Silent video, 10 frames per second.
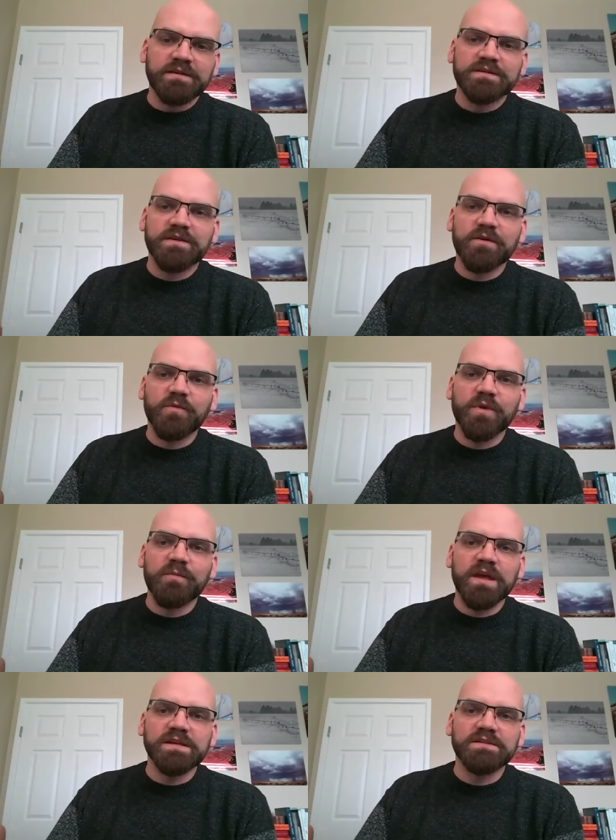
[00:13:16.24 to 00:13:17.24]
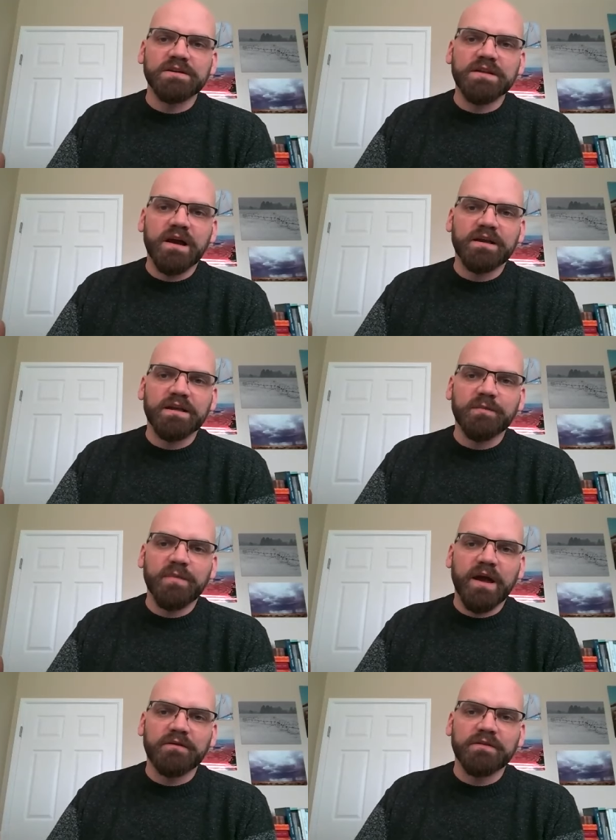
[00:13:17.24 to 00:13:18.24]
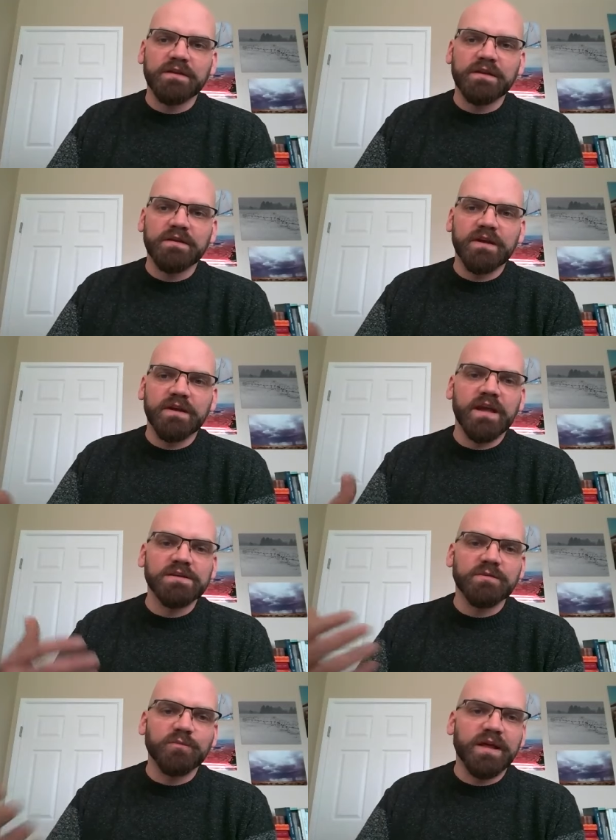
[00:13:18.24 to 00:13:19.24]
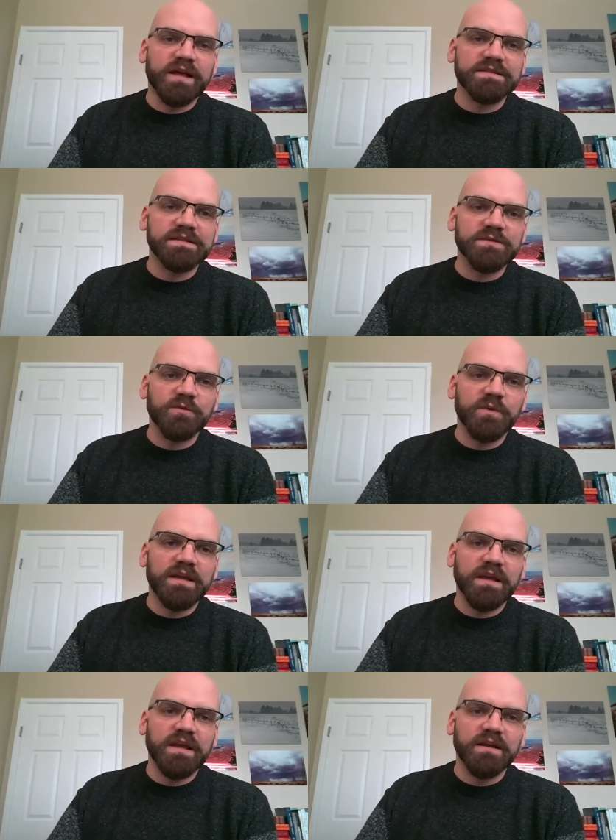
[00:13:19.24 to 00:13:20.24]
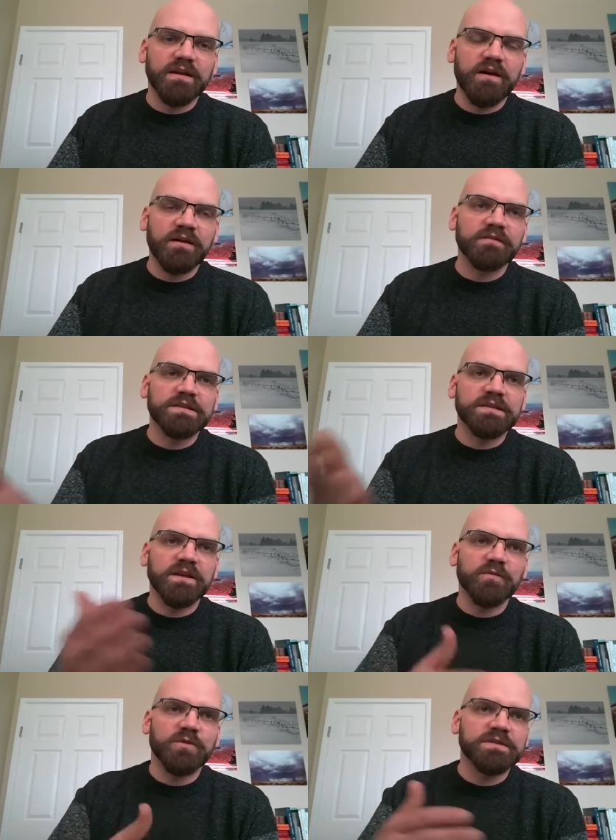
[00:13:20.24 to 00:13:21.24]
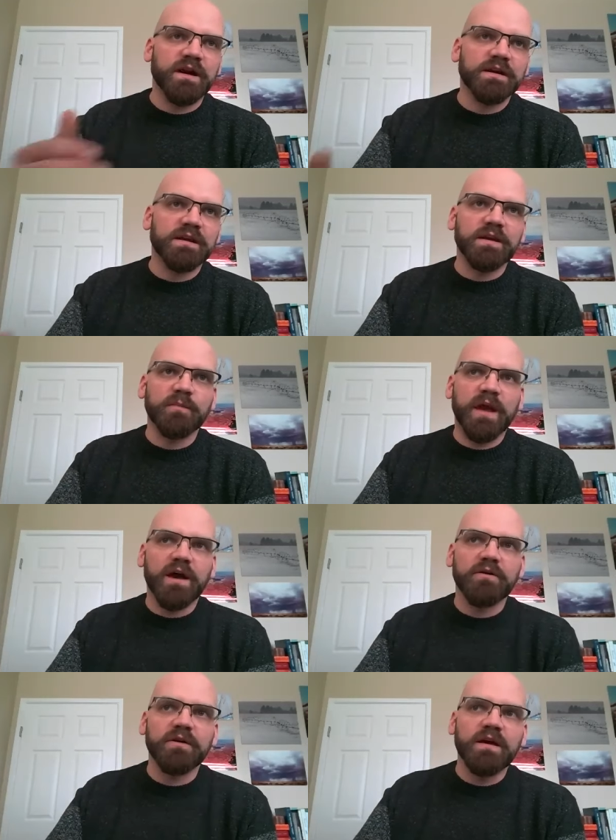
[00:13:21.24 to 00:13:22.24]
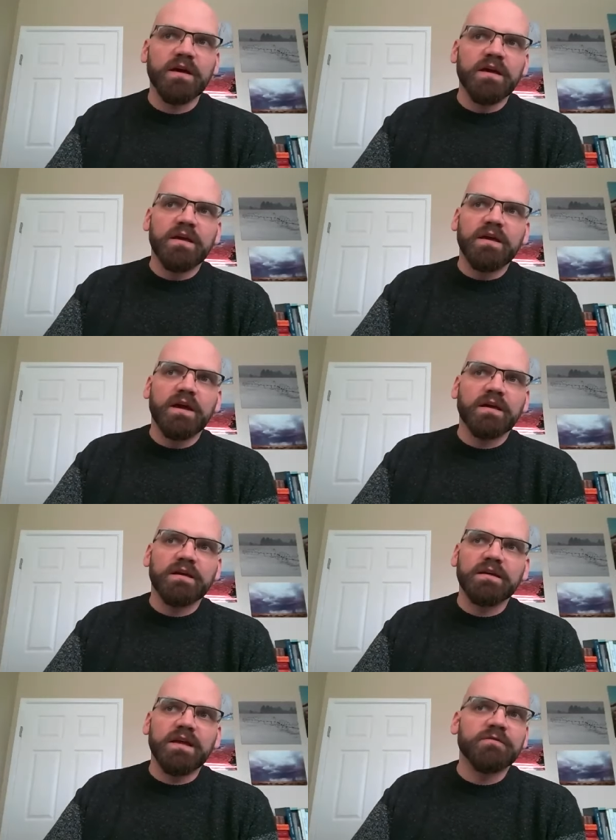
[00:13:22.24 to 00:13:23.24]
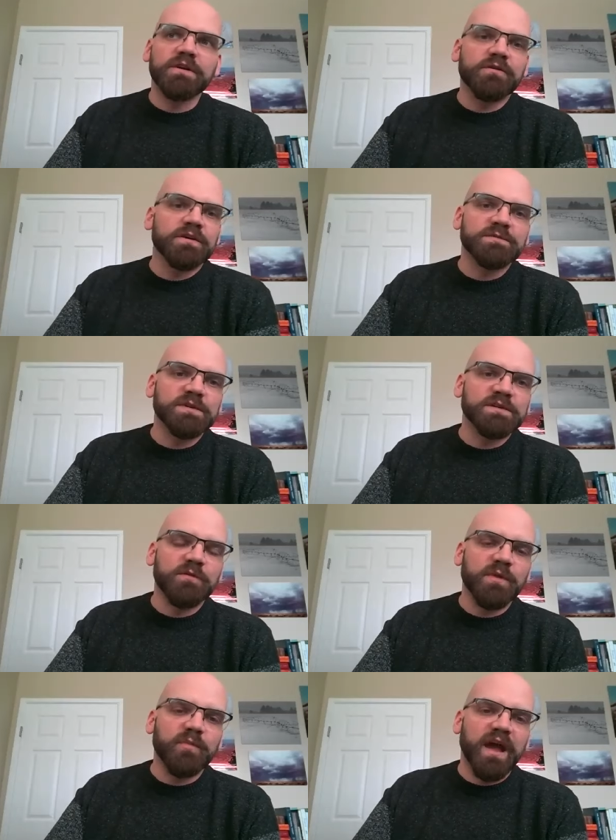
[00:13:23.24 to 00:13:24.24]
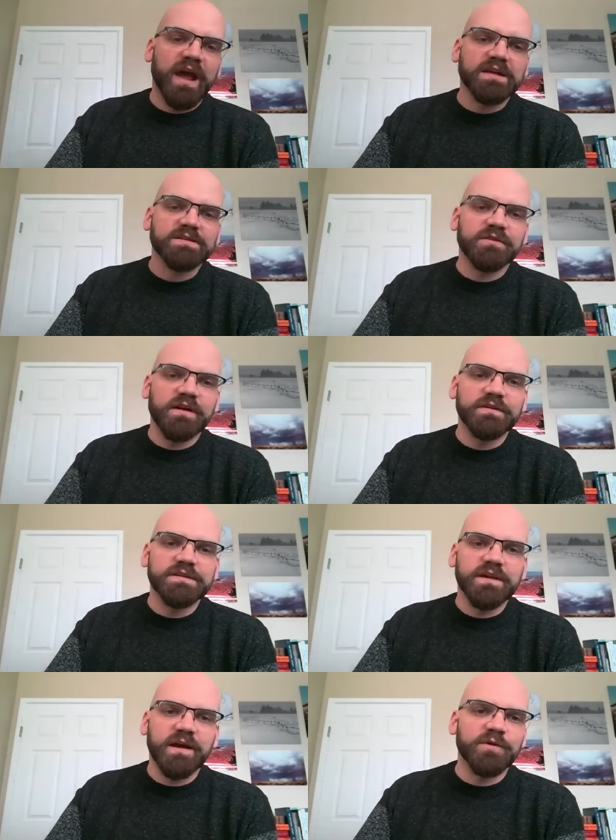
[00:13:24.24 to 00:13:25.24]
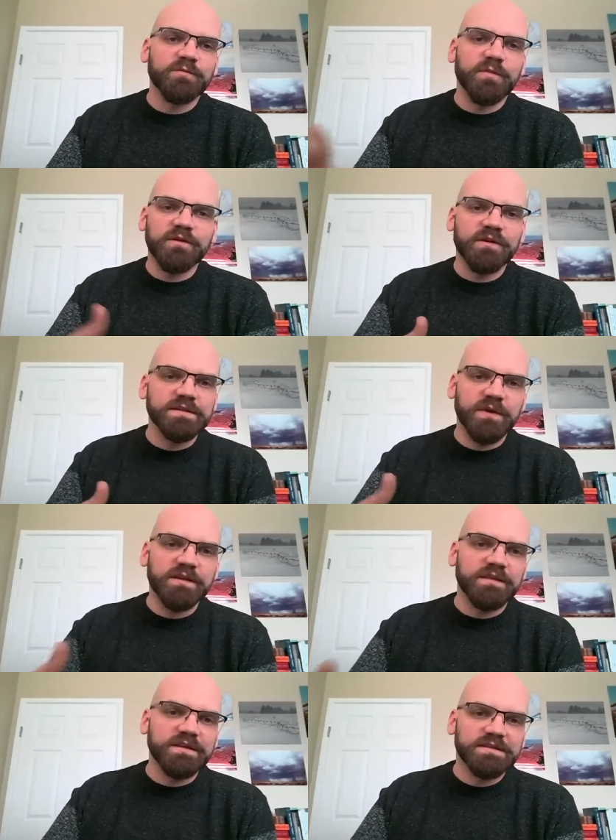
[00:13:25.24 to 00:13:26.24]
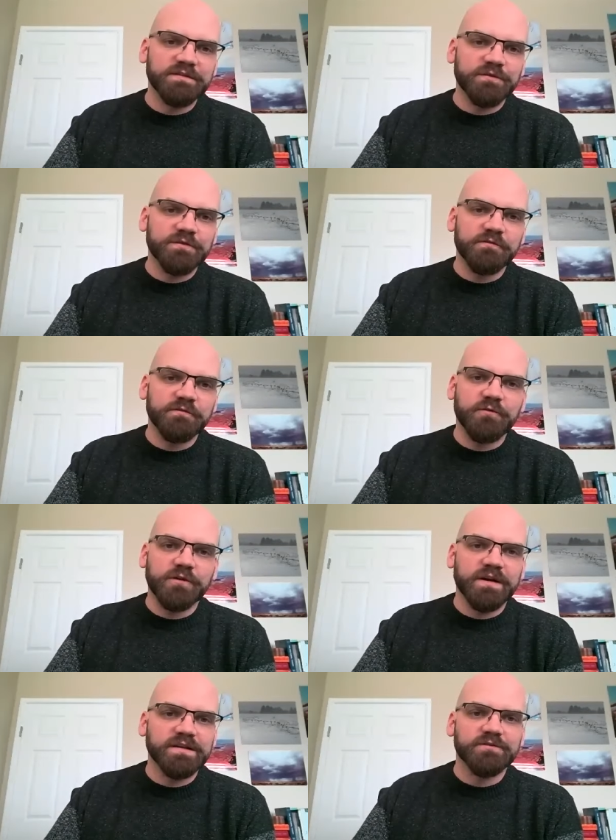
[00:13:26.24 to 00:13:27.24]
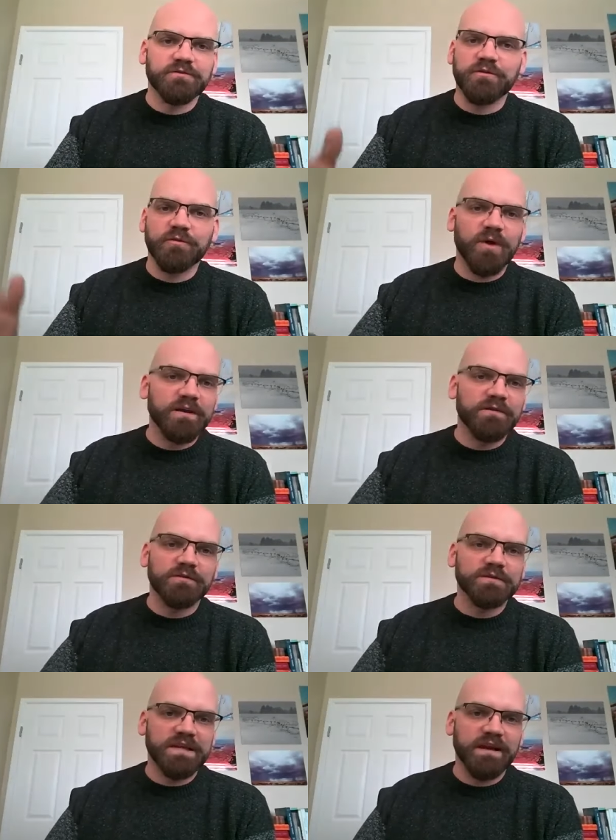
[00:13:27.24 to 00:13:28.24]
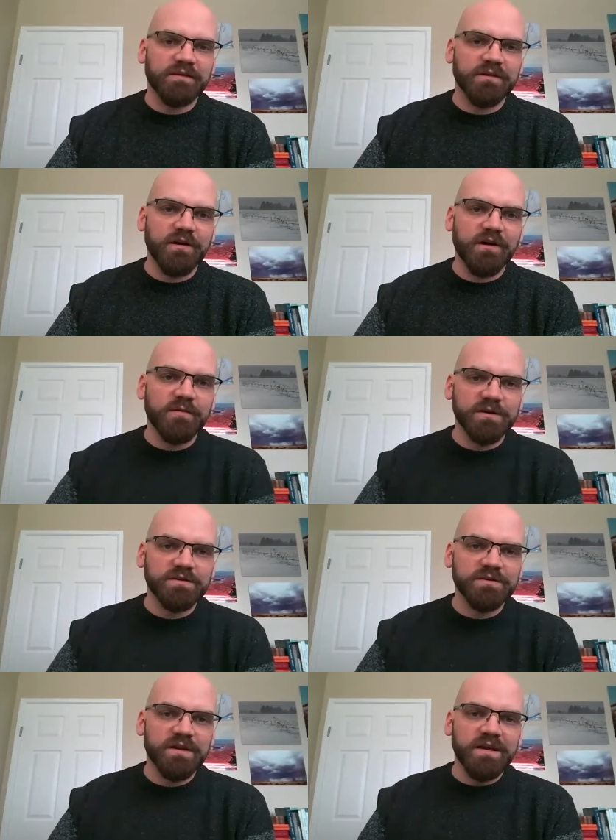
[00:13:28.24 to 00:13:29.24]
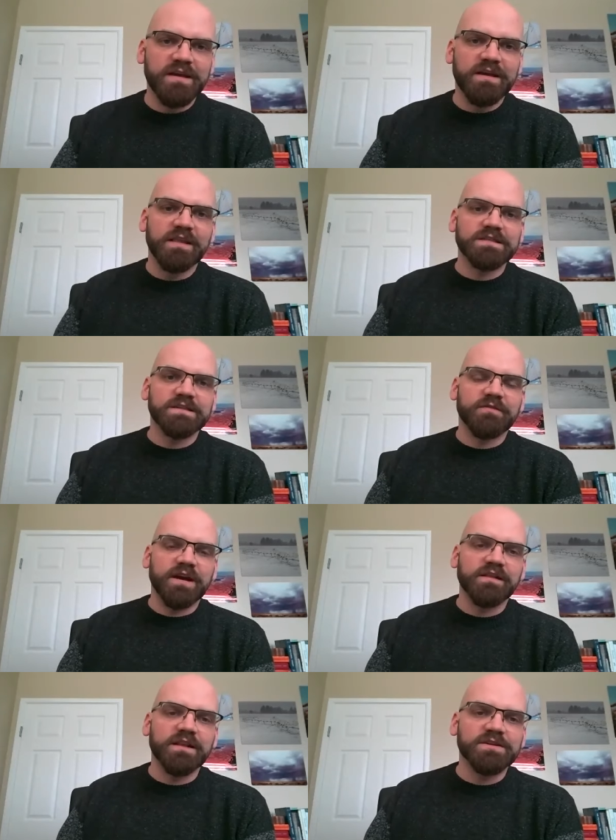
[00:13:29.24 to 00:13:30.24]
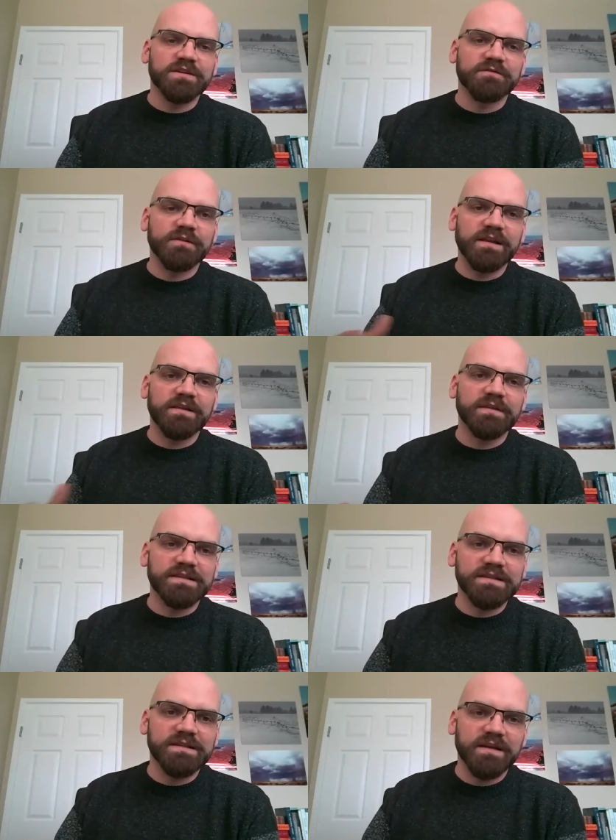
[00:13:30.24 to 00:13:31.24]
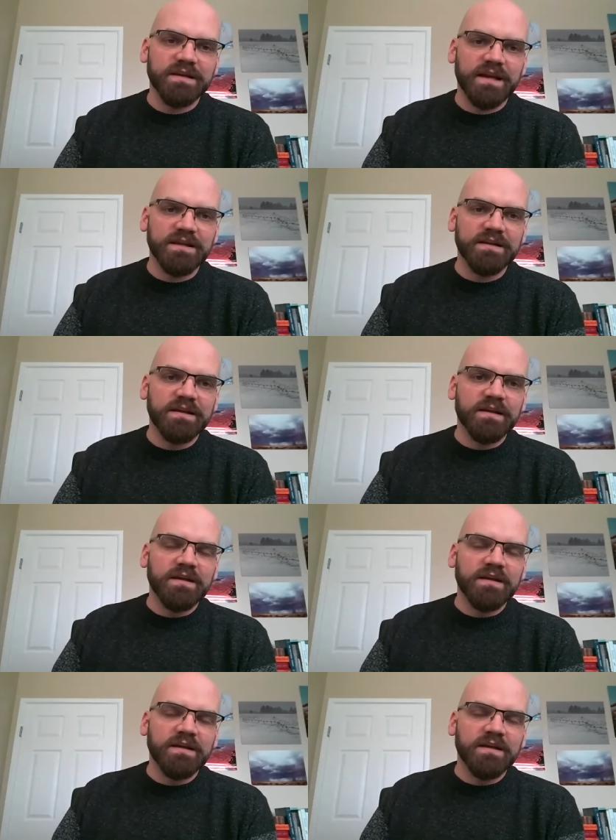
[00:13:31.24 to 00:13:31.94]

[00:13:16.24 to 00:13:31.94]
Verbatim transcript: So we may start talking about the vacation plans this weekend, and all of a sudden we're talking about uh, every Christmas from the past or every time your mother has made things difficult for us or why you don't take out the garbage. That's a violation of relevance again.